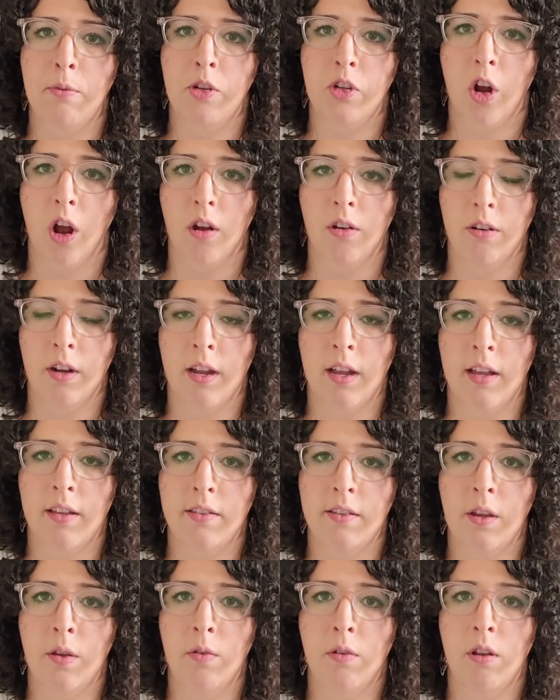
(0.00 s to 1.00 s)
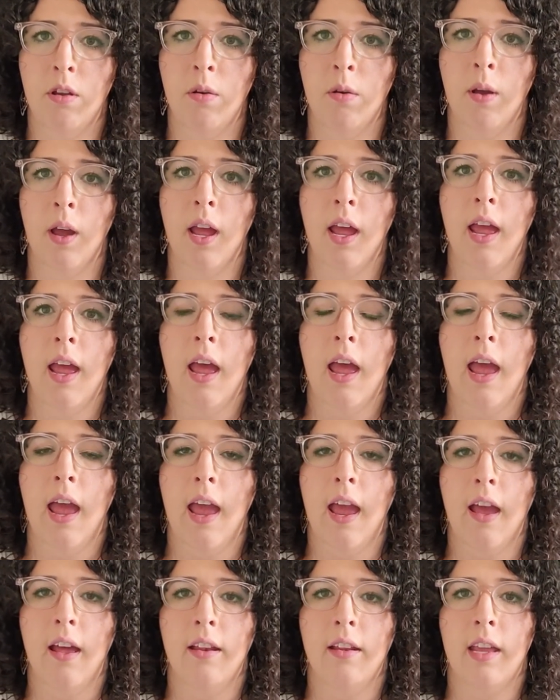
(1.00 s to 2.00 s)
genre as you do,
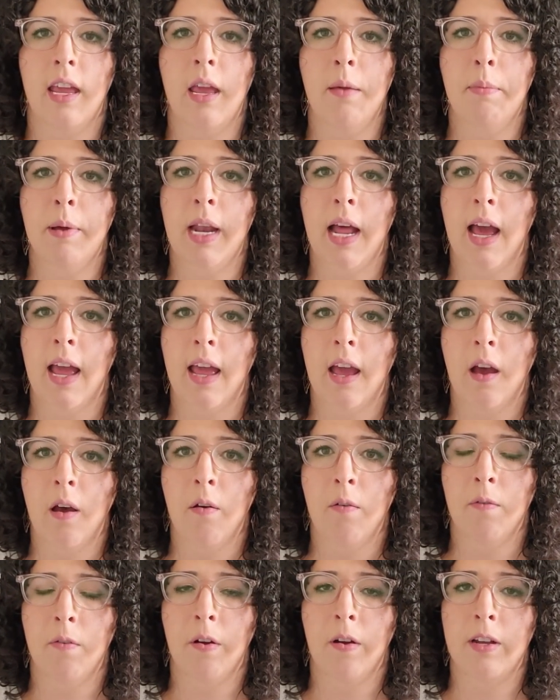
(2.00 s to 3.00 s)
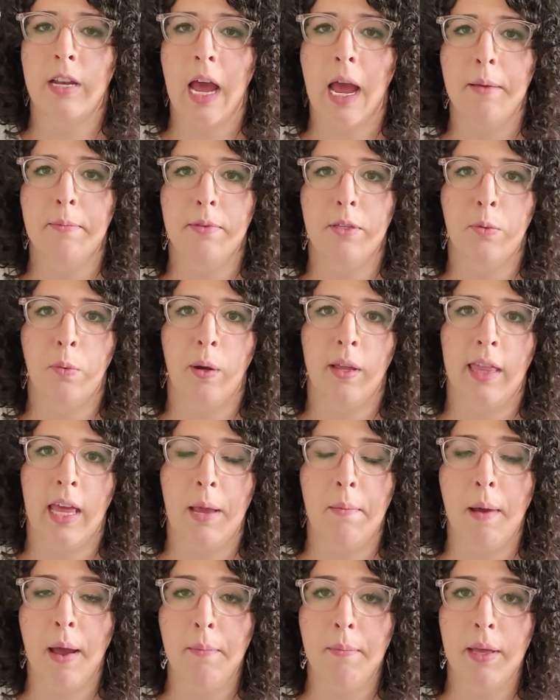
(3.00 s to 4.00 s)
and keep an eye out for times where they
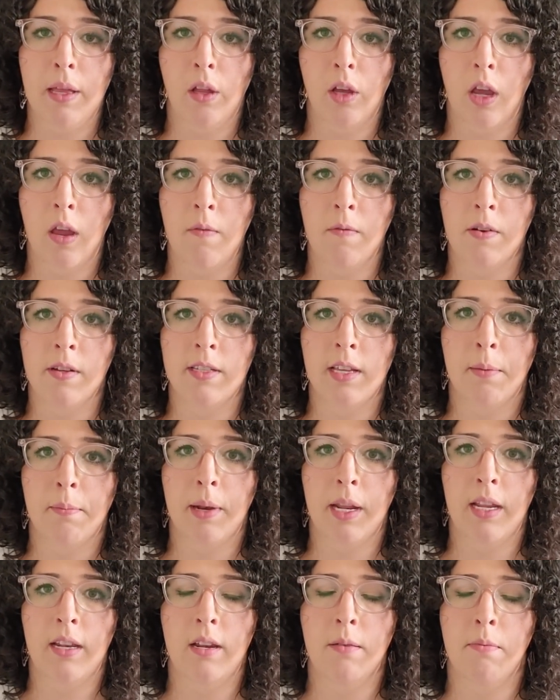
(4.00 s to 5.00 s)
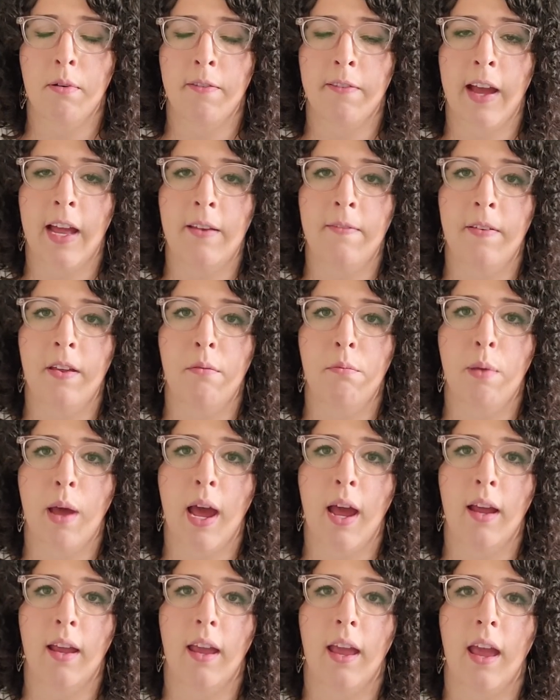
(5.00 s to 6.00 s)
might be looking for somebody to provide
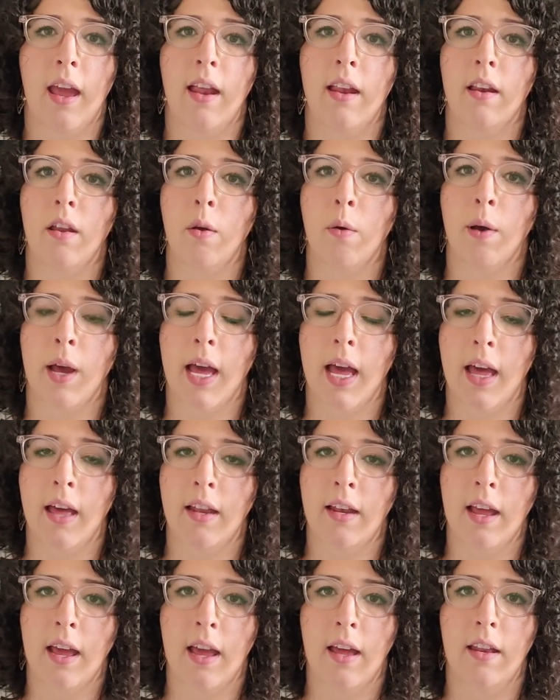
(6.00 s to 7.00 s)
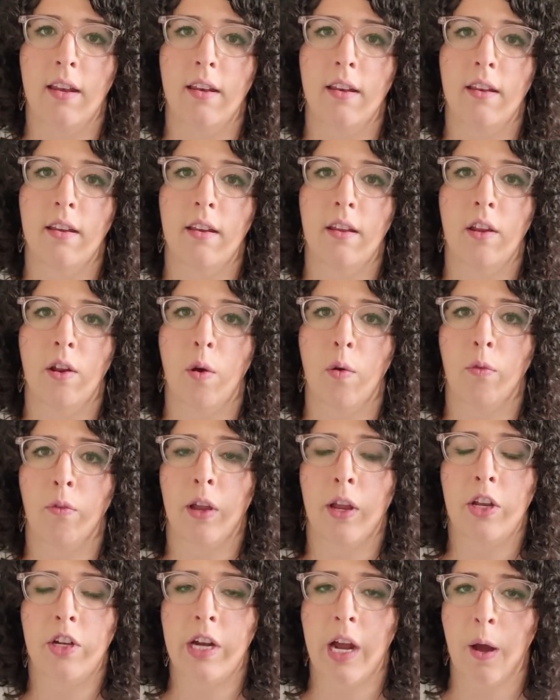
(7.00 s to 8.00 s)
feedback, and go ahead and
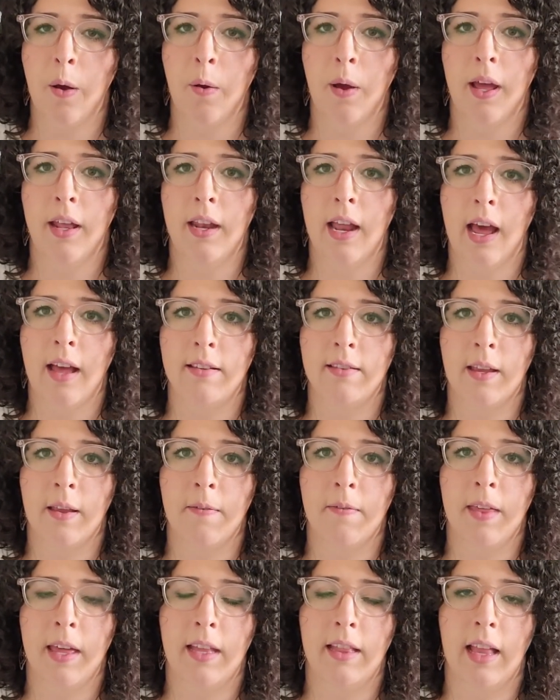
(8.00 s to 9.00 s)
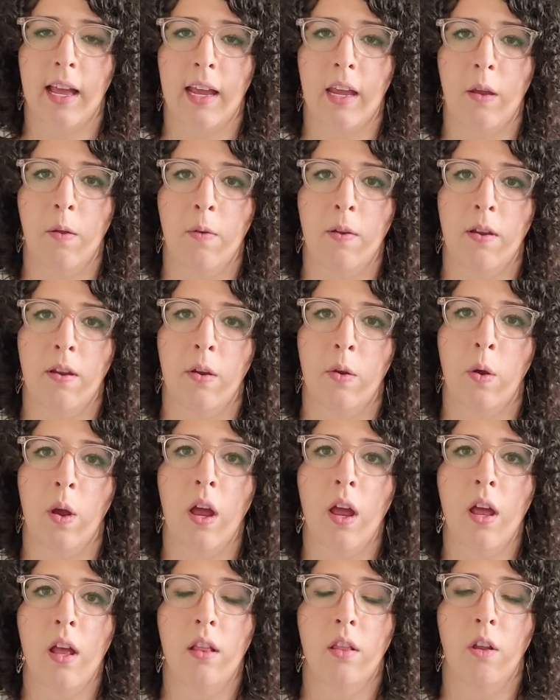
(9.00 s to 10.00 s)
reach out and ask if they'd like you to
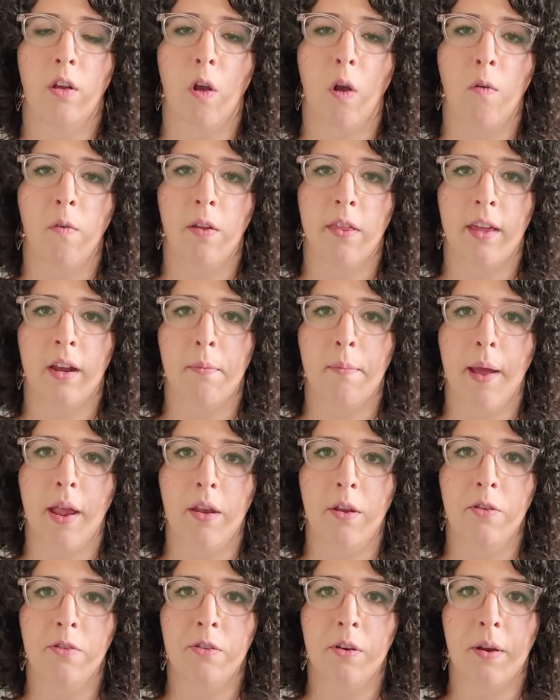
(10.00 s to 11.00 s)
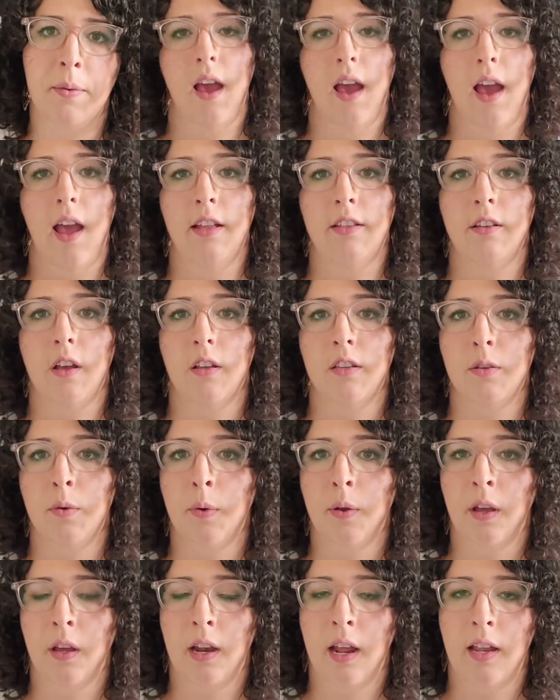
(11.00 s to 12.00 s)
look over their manuscript. It's
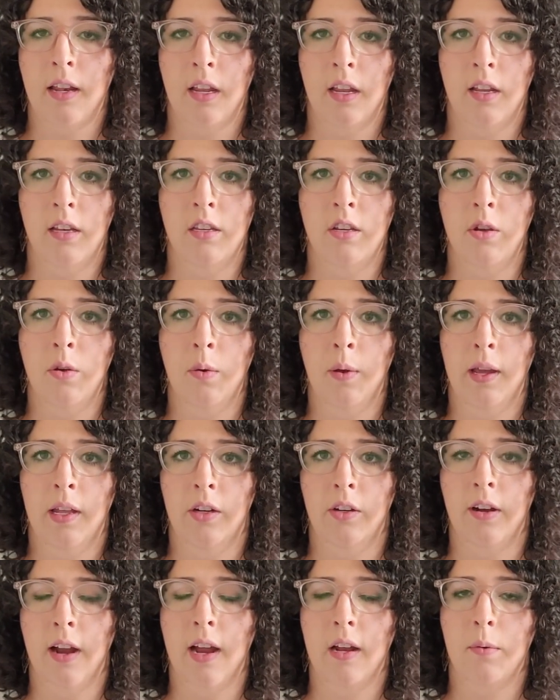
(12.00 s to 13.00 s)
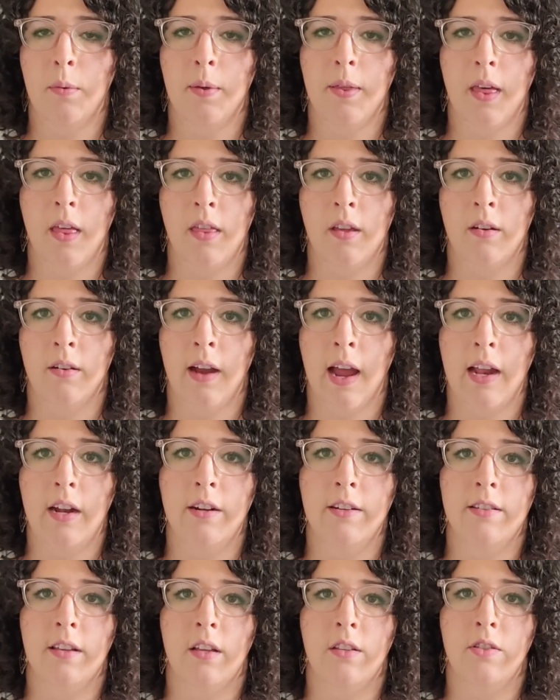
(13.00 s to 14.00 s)
also a good idea to interact with other
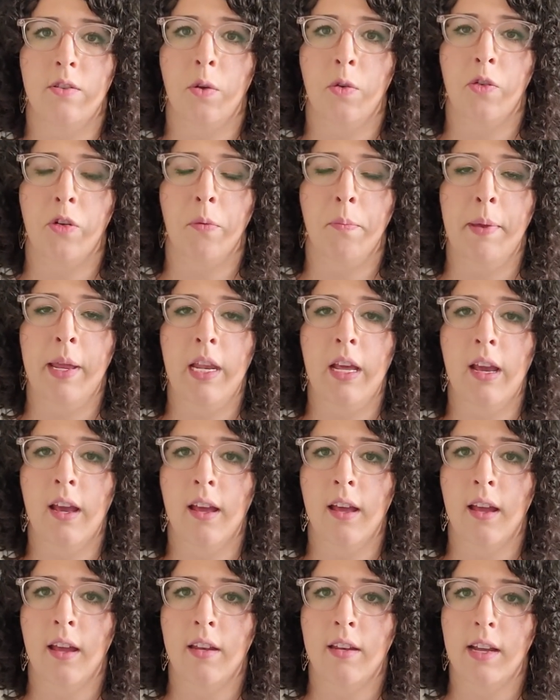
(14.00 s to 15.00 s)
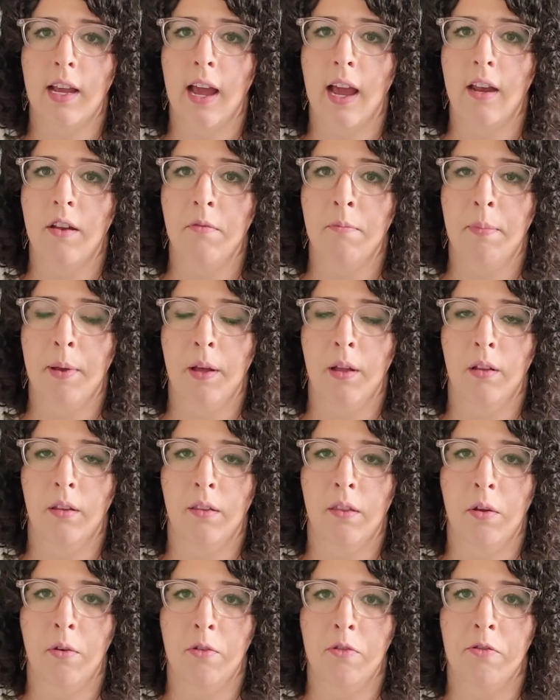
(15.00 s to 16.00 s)
writers on social media and to kind of
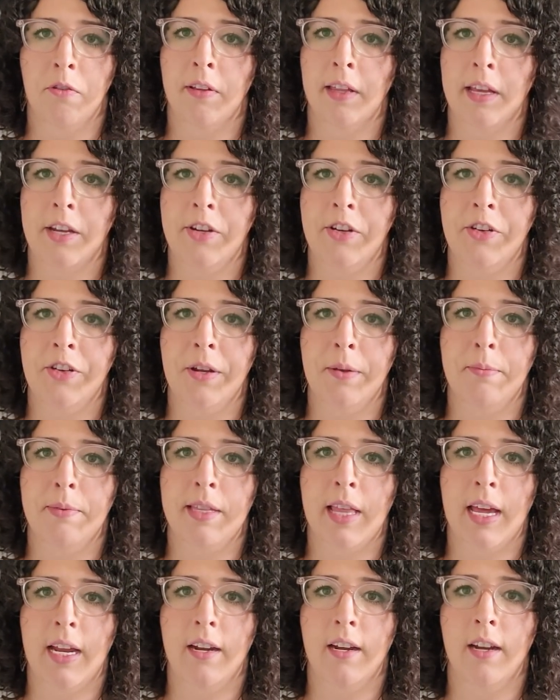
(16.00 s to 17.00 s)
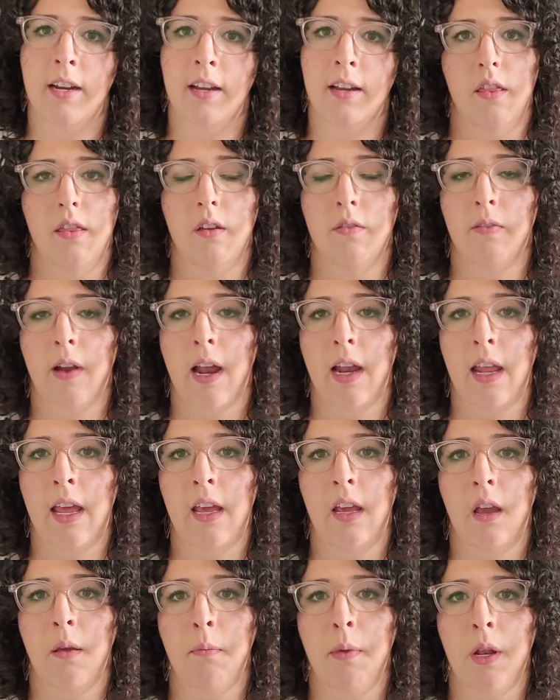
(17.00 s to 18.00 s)
build those relationships there. The
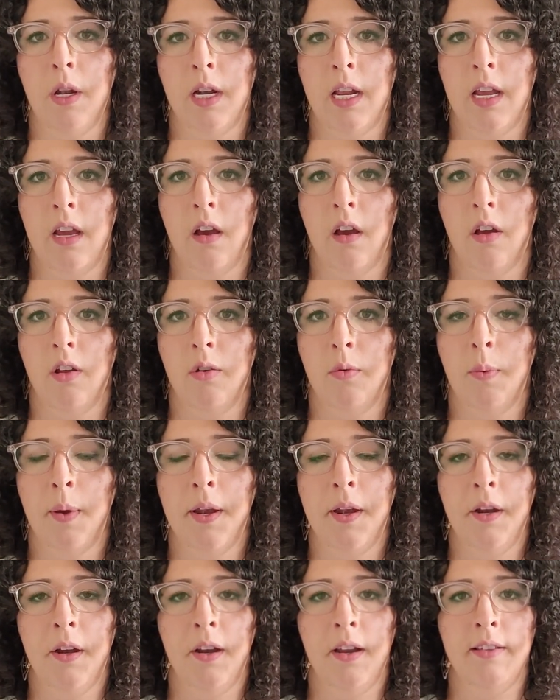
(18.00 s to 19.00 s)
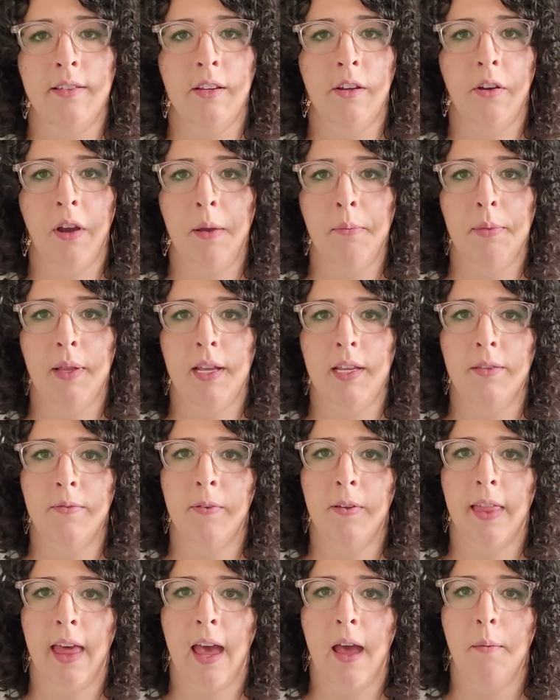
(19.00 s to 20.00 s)
writing community on Twitter is a great place
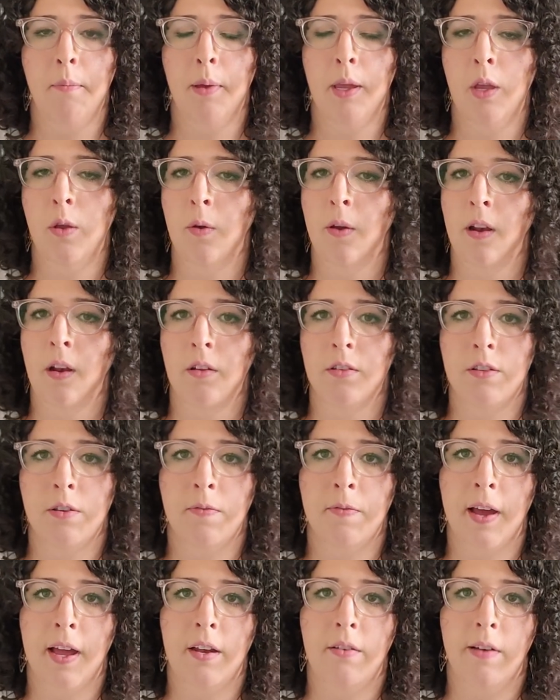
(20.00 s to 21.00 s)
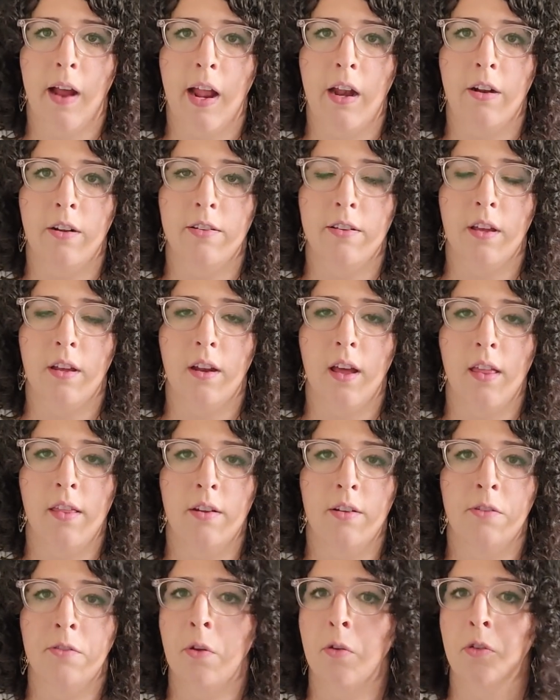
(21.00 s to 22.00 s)
for that, but you can also find writers on
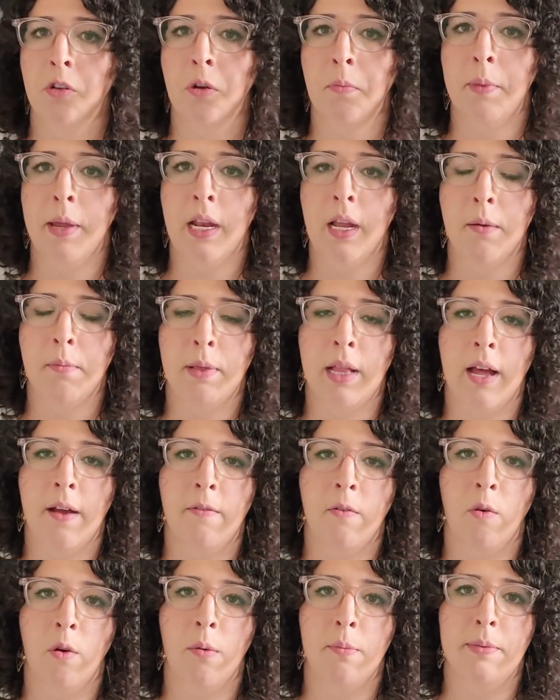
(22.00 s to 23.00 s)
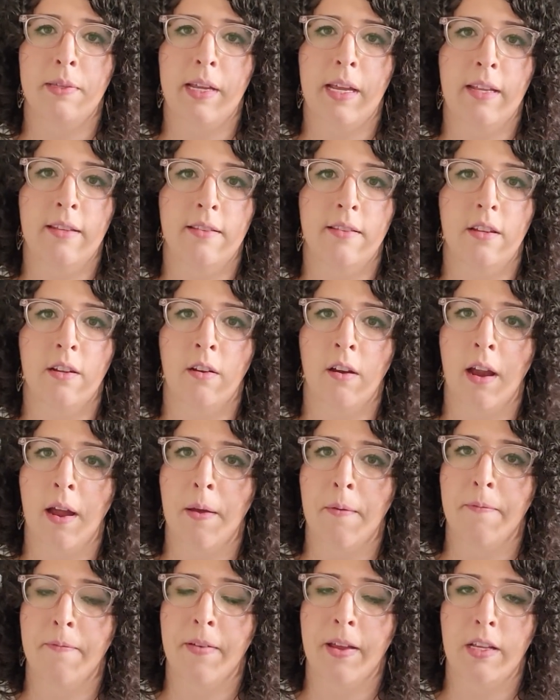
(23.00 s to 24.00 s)
other social media platforms,
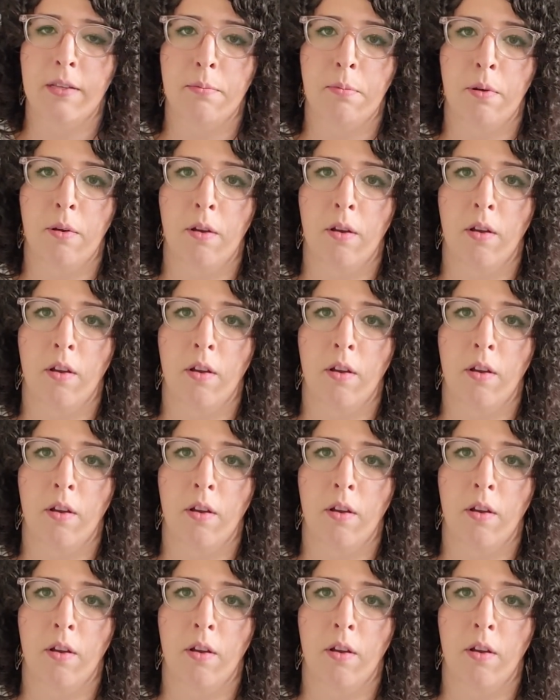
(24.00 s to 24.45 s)
Instagram, Facebook,